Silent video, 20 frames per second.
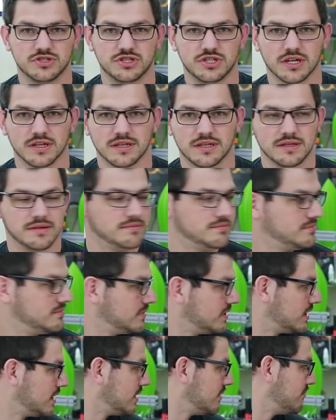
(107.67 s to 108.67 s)
jelly
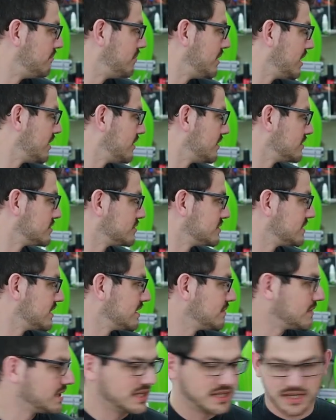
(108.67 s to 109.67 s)
bears, which I
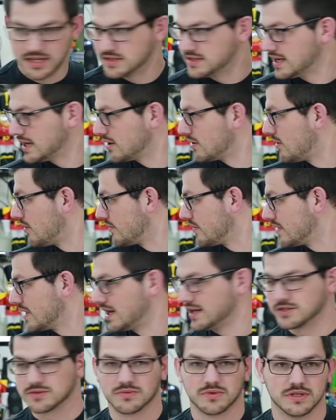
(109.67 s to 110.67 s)
think my kids ate all the
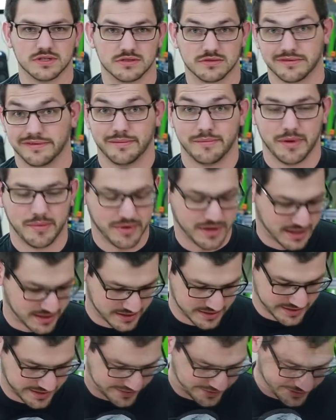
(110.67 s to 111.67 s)
last ones, or maybe I
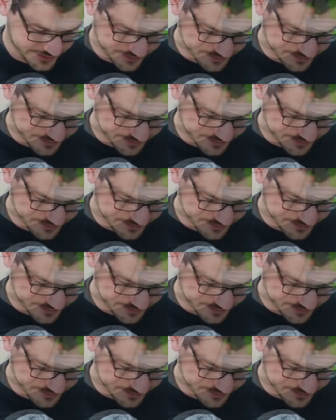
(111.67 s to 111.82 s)
did, I don't